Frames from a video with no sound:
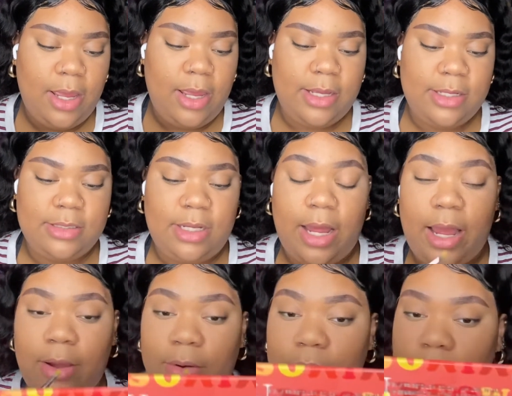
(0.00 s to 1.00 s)
as
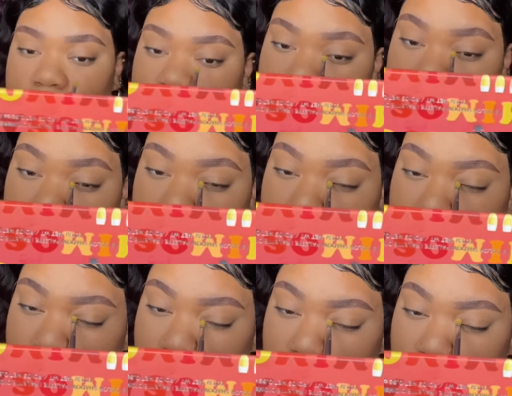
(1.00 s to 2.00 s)
loud,
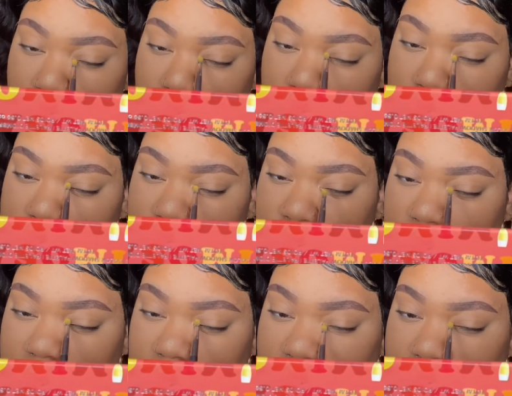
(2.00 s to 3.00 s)
which is what I like